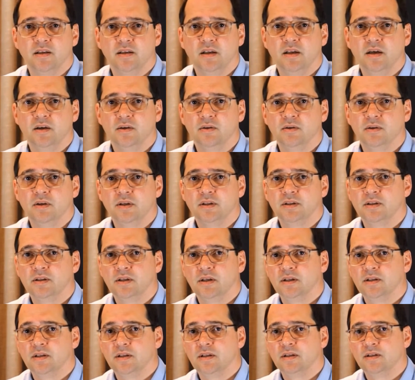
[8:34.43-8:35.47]
You know,
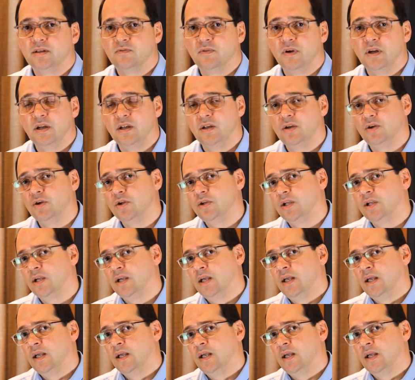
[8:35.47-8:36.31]
it is very good.